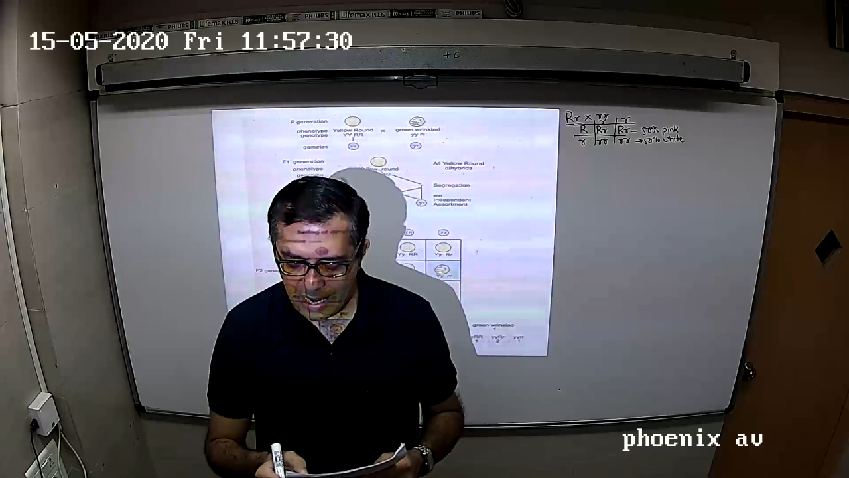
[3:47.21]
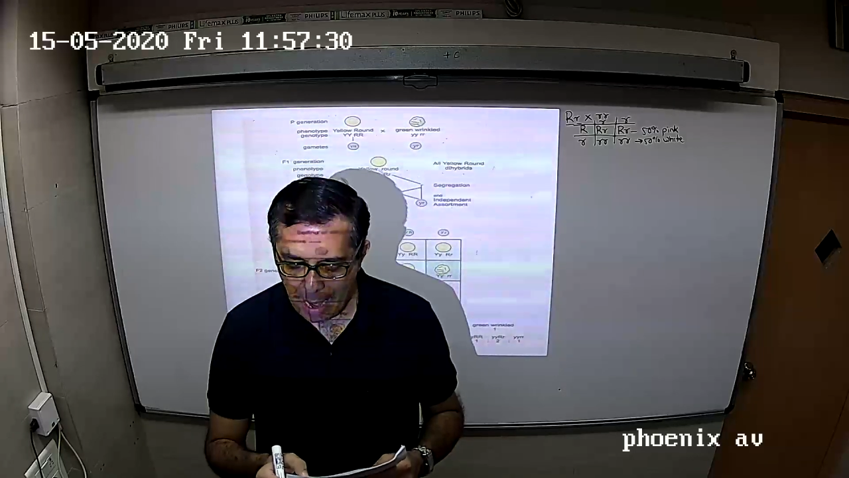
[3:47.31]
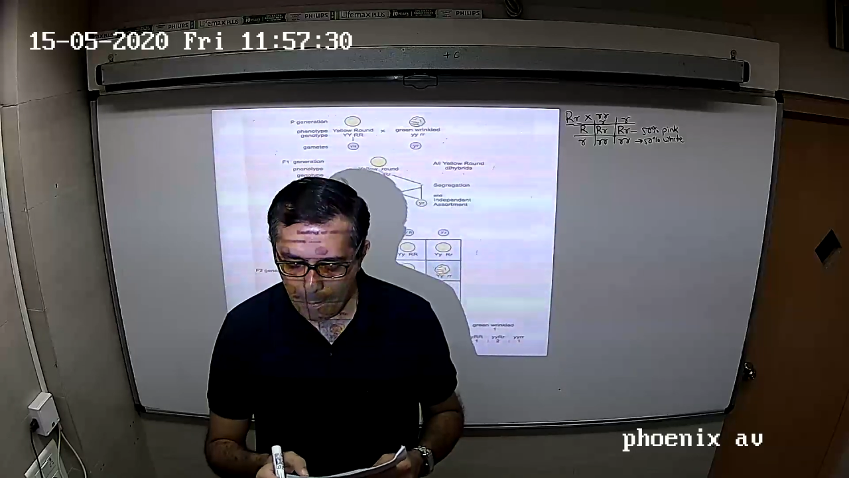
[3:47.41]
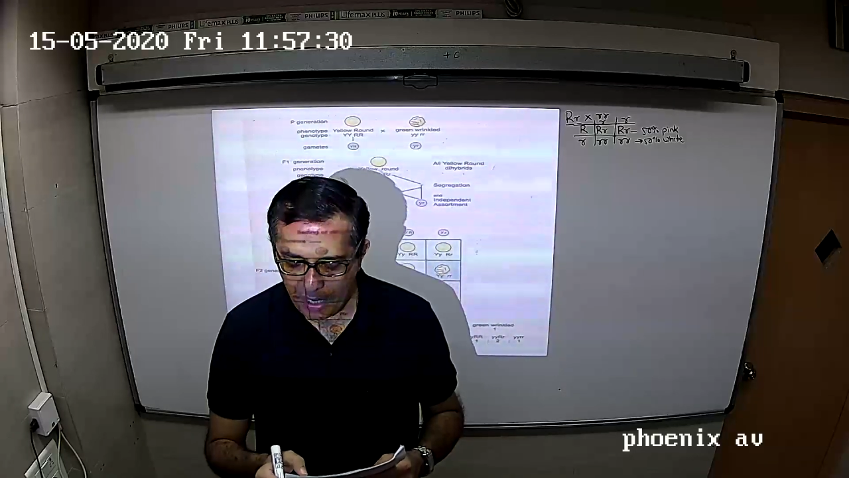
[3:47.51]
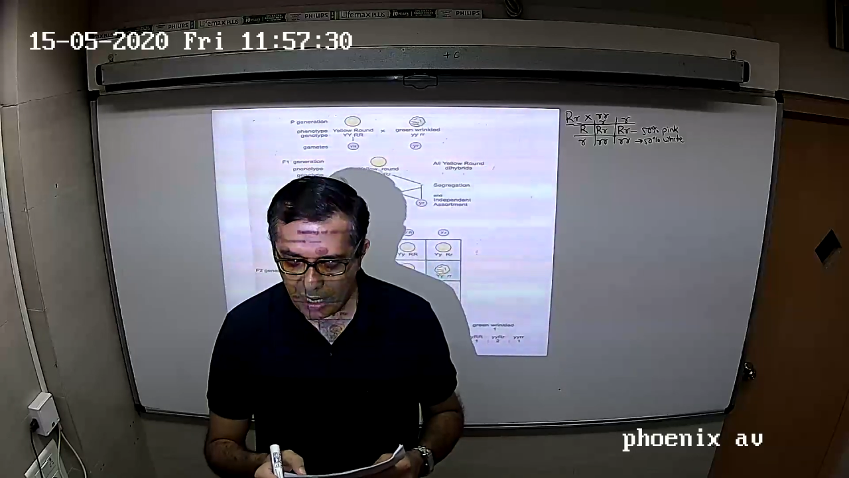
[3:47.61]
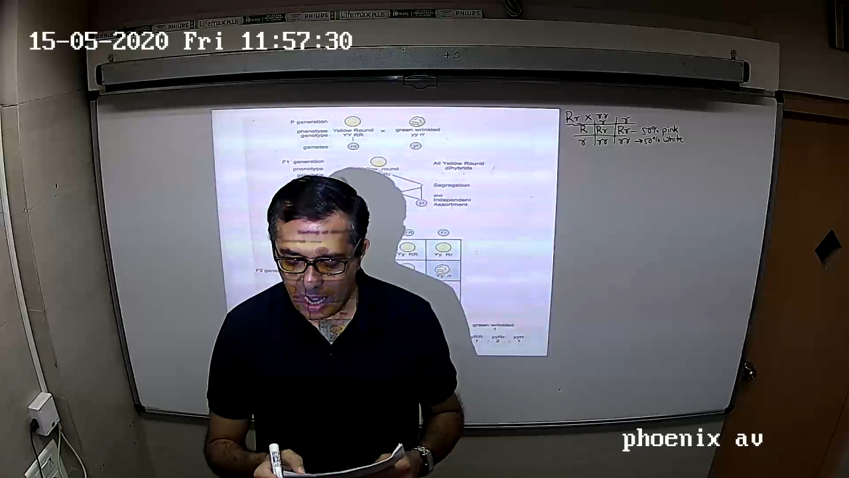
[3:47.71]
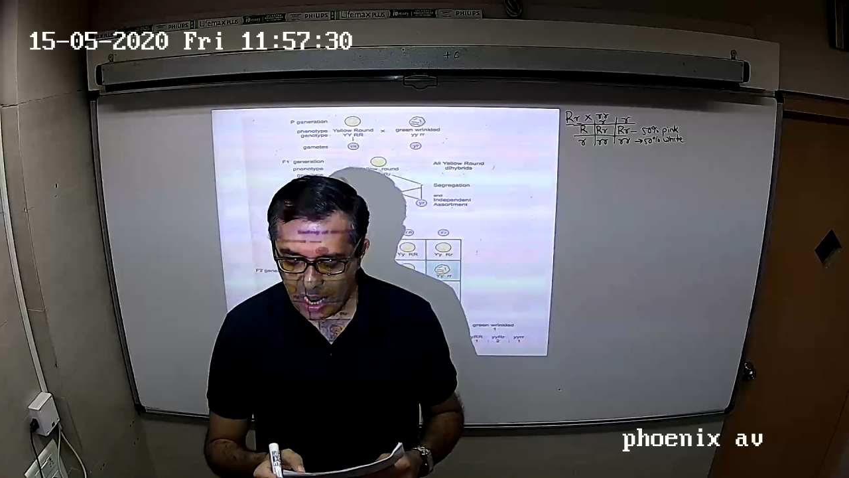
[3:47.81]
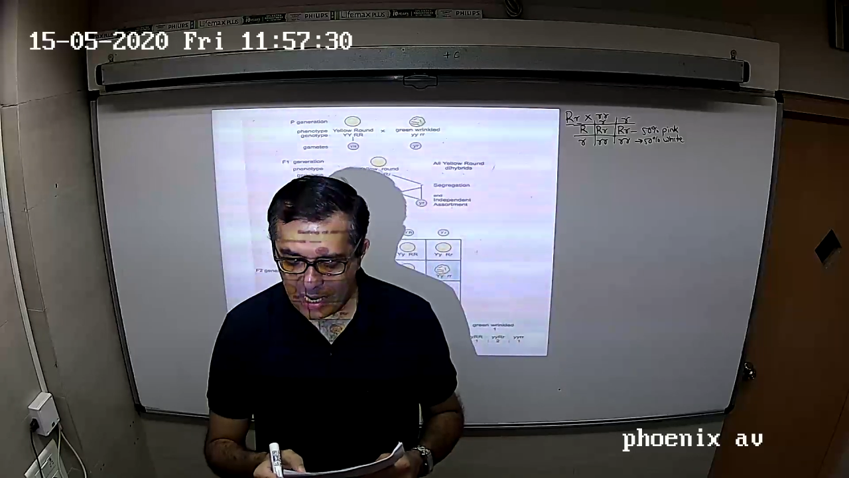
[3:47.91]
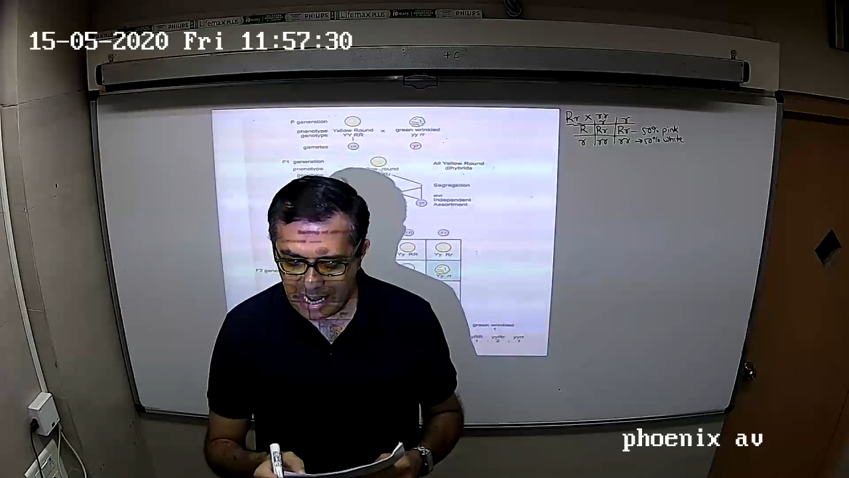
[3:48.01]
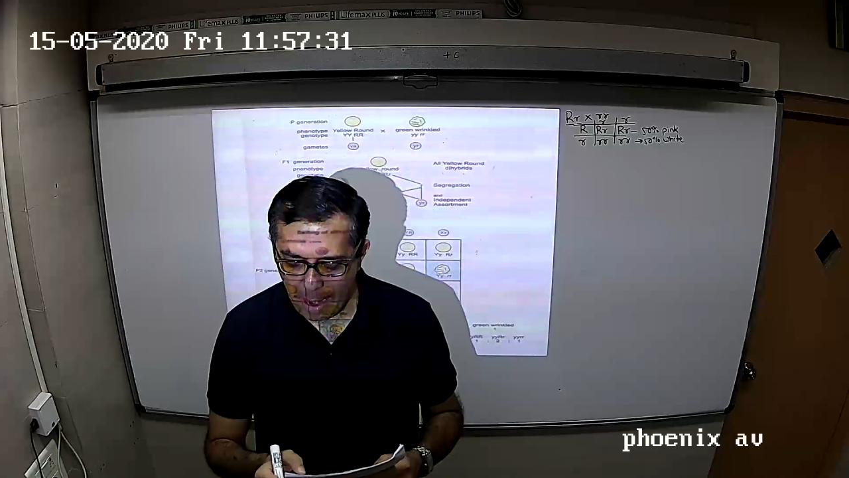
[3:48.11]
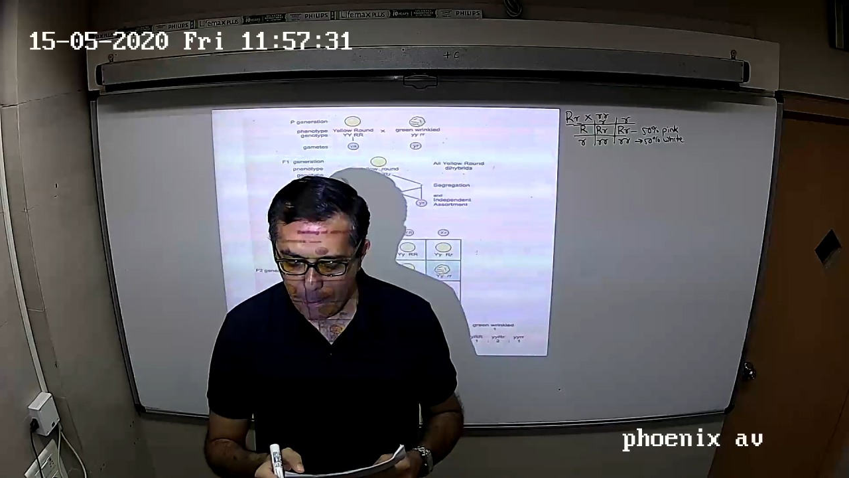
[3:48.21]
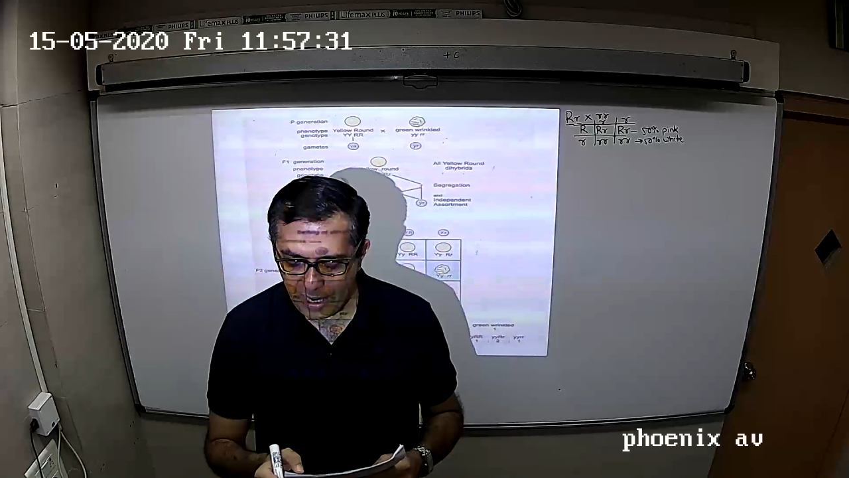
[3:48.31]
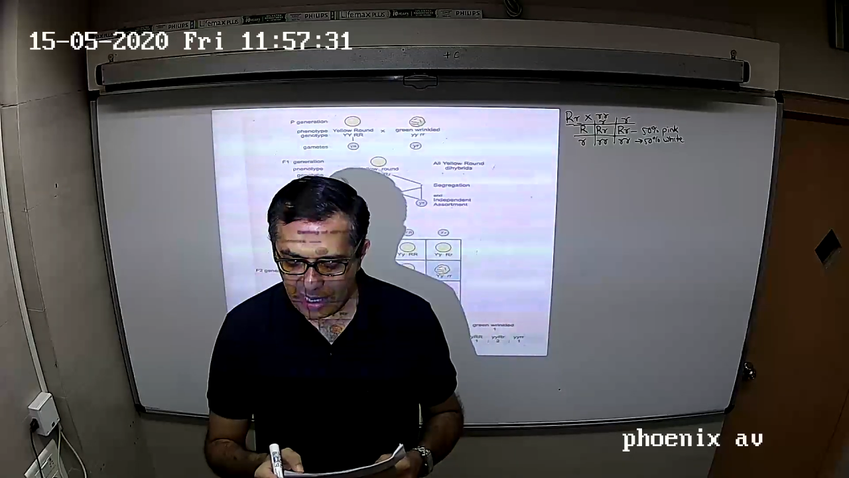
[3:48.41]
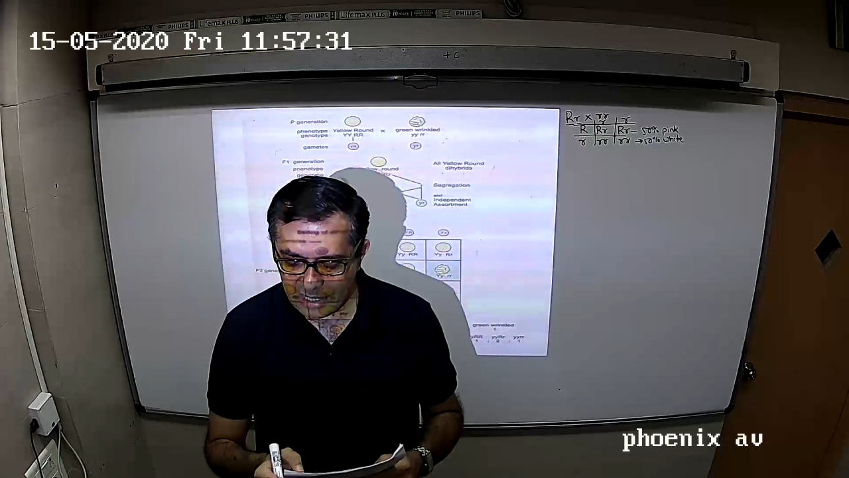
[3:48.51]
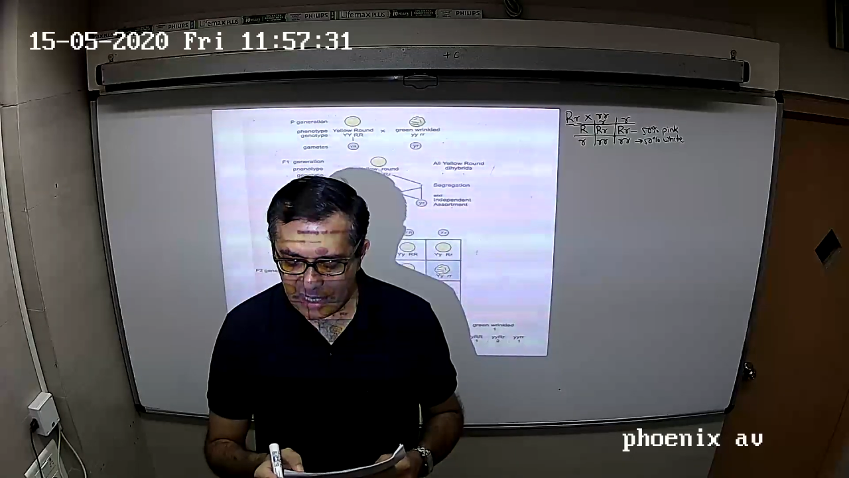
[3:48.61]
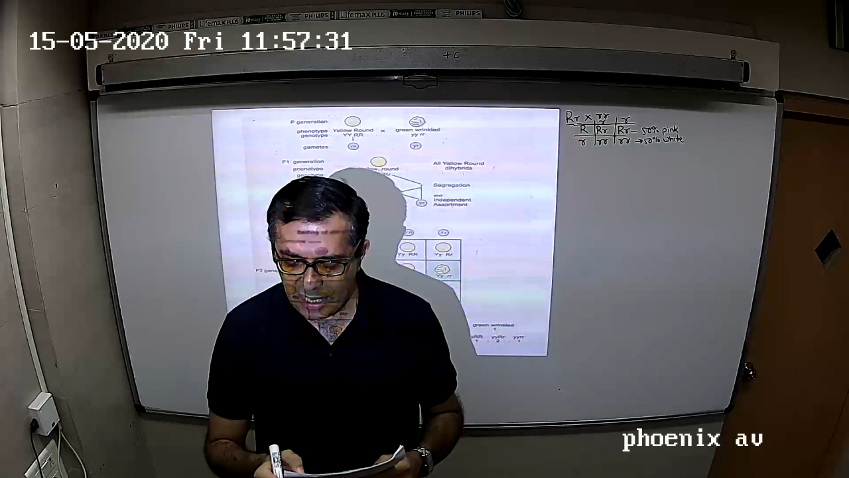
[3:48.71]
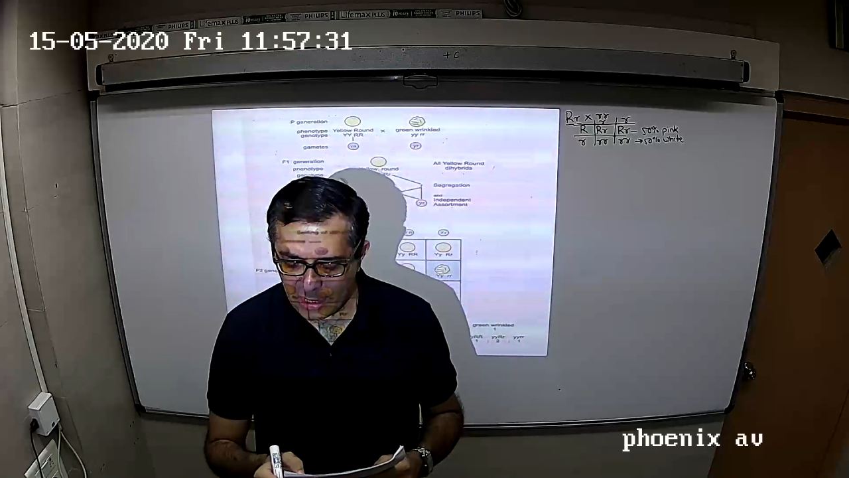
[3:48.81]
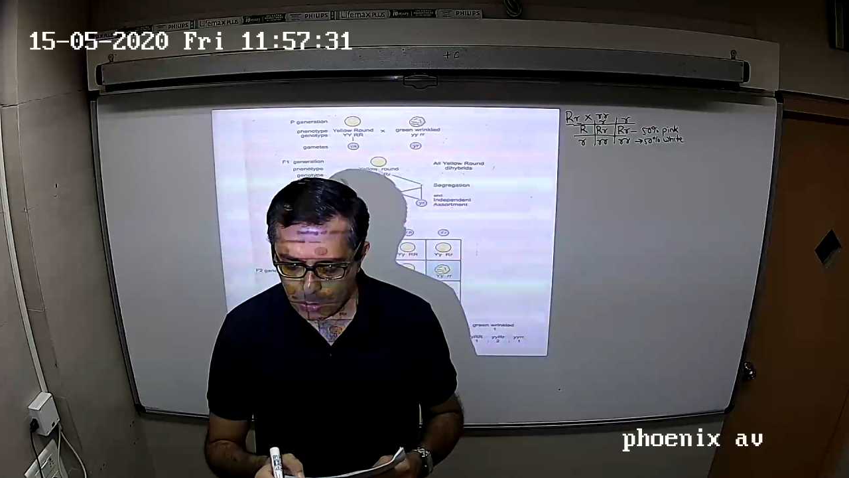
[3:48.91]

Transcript: capital P,